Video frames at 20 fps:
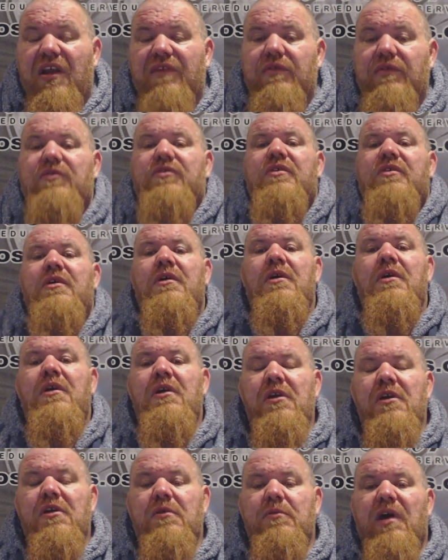levels
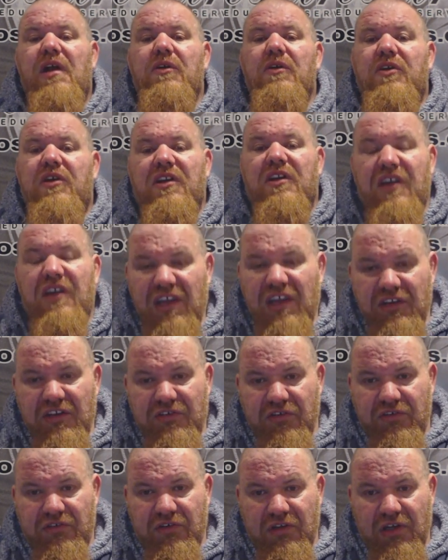by looking at
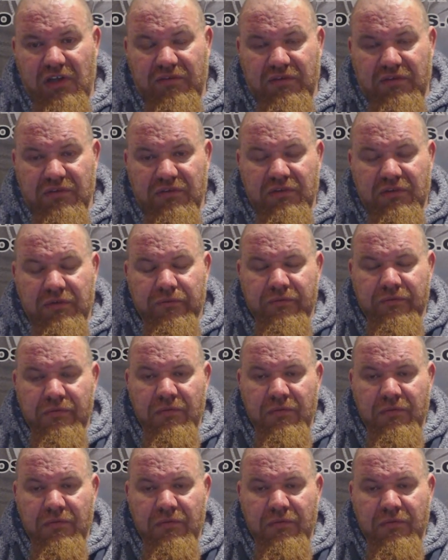estrogen levels.